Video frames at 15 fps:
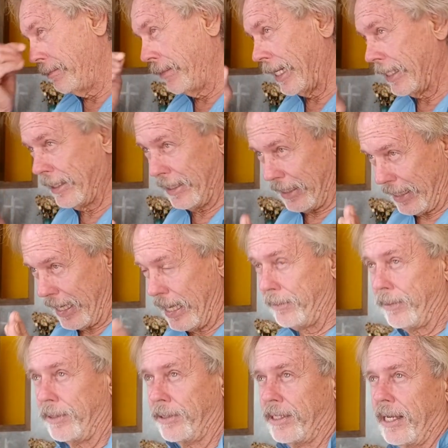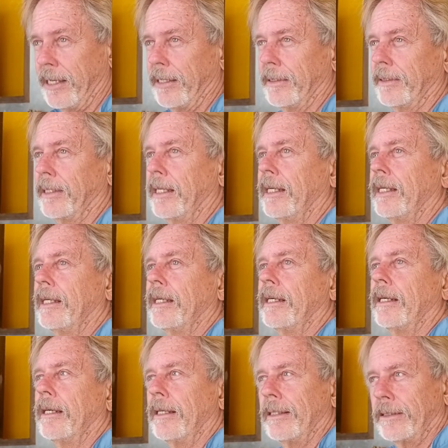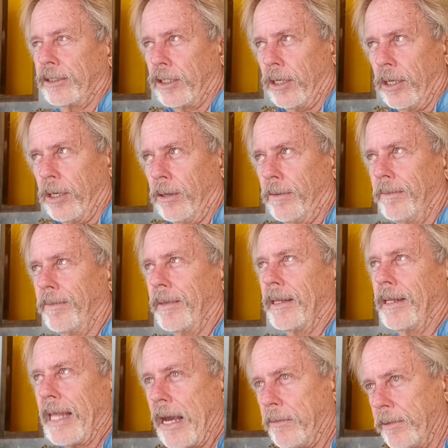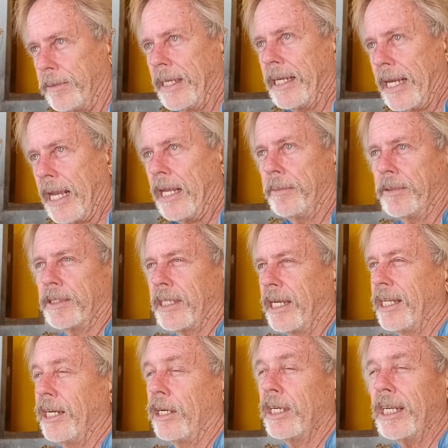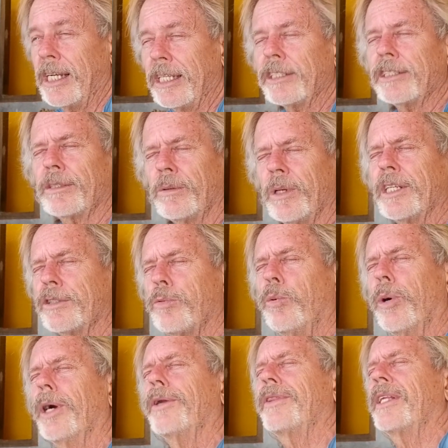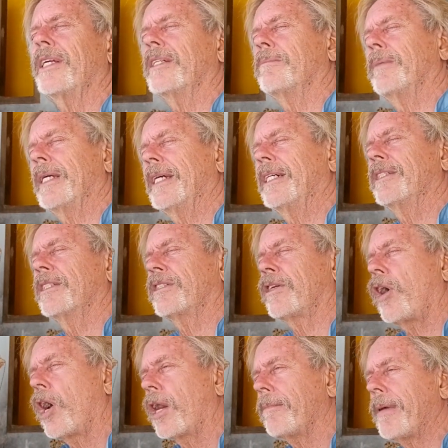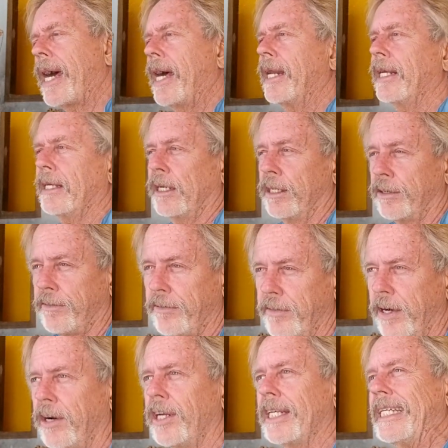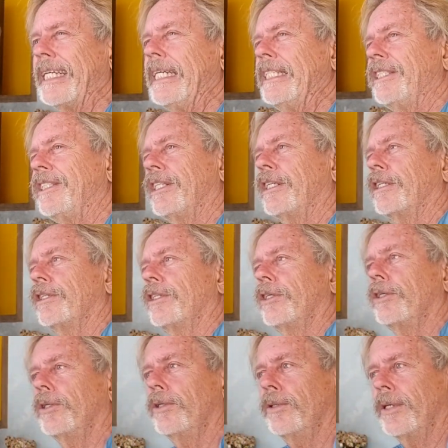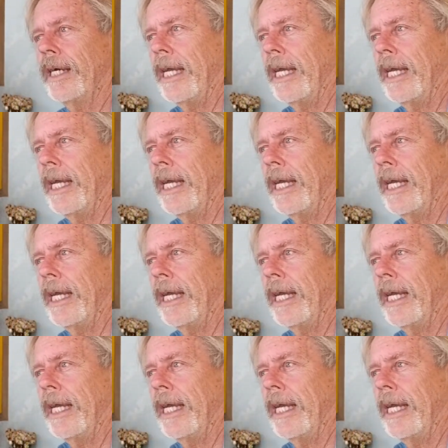But 8%. So that would be 8% a year. It's worth it because it's automatic and it's very easy to do,